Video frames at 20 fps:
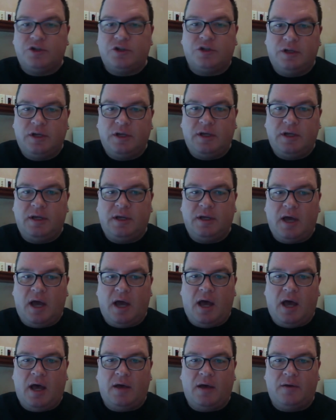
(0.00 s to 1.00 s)
partially
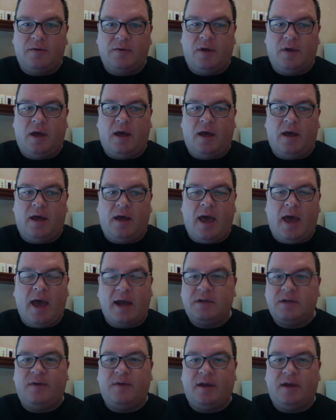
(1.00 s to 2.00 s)

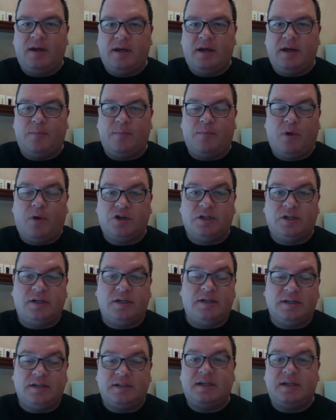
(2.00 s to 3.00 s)
activated and partially
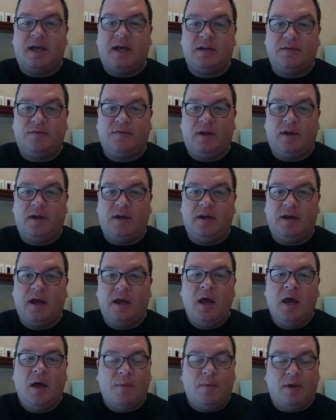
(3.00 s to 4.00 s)
disactivated
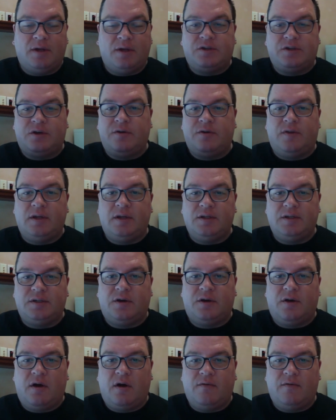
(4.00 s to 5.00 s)
by certain things in
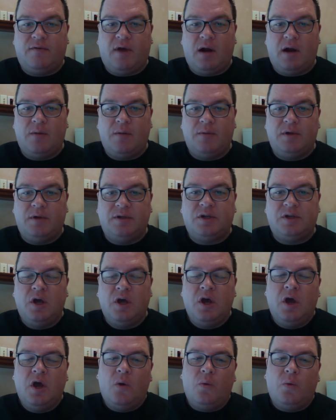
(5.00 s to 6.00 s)
our environments.
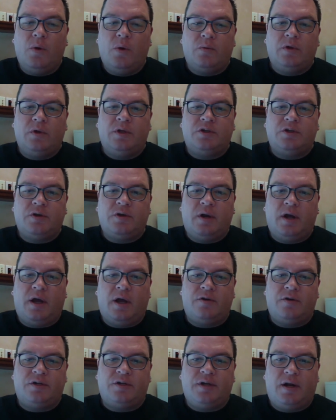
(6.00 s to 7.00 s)
We really try to
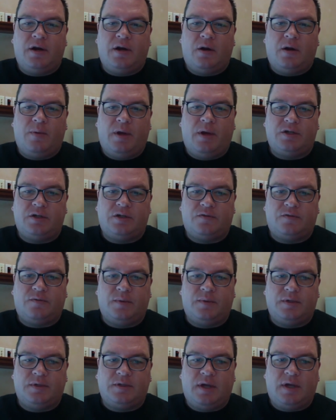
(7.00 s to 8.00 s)
understand our patients from
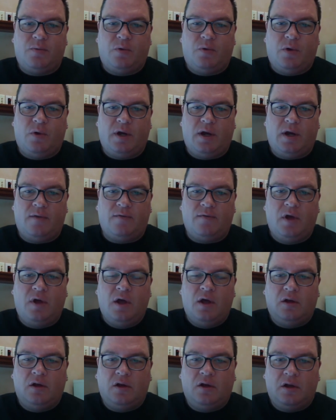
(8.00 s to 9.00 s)
the standpoint of
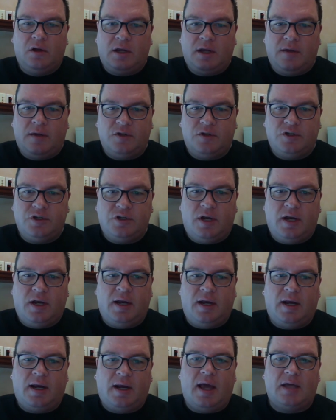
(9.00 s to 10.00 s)
looking at the
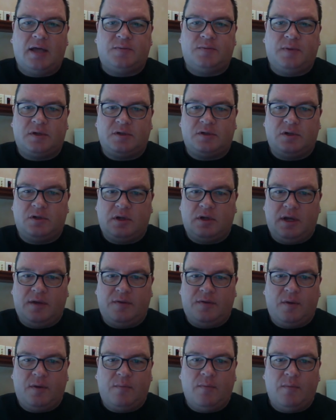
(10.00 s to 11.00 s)
genetic aspects, looking
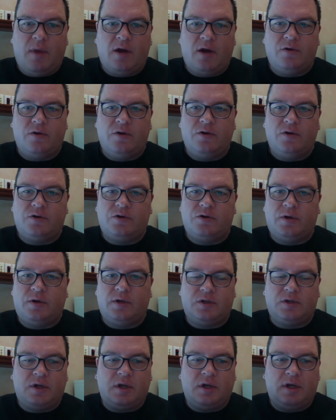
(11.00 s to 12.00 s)
at their micronutrients,
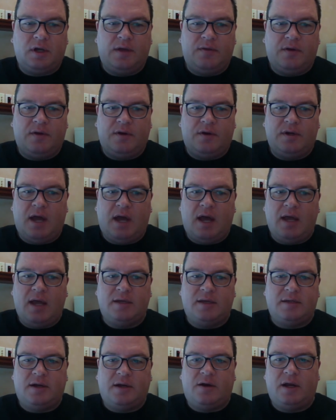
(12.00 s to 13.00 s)
looking at their
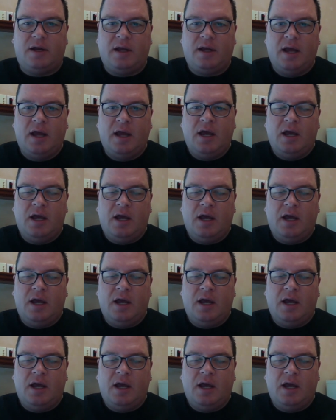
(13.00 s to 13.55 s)
dietary